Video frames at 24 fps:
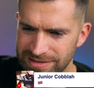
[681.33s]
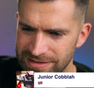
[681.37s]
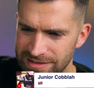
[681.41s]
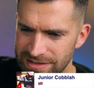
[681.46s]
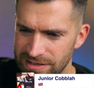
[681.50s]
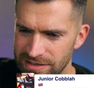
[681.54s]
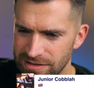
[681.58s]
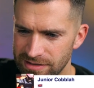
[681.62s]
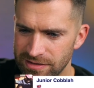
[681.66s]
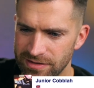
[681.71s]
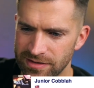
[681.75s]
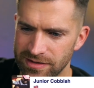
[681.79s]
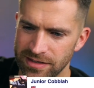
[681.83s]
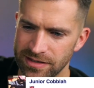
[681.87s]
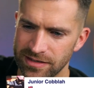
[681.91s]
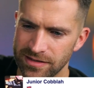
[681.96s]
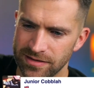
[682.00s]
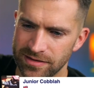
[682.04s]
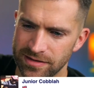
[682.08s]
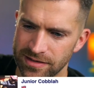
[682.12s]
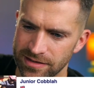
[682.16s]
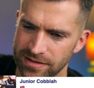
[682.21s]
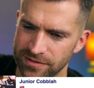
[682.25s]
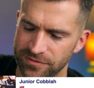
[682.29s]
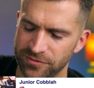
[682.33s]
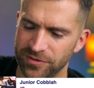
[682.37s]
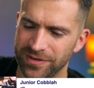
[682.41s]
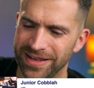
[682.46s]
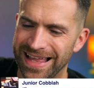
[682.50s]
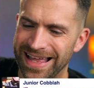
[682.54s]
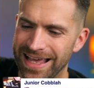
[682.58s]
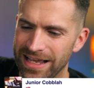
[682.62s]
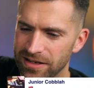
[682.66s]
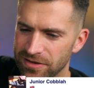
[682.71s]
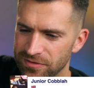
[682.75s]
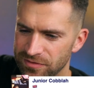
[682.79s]
the
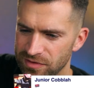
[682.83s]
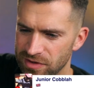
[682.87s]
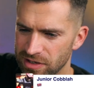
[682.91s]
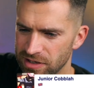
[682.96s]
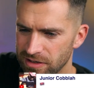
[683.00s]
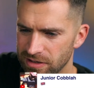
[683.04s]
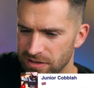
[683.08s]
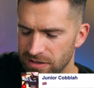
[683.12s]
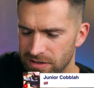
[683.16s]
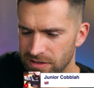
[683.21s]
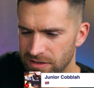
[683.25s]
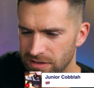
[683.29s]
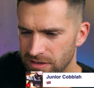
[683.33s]
flag of the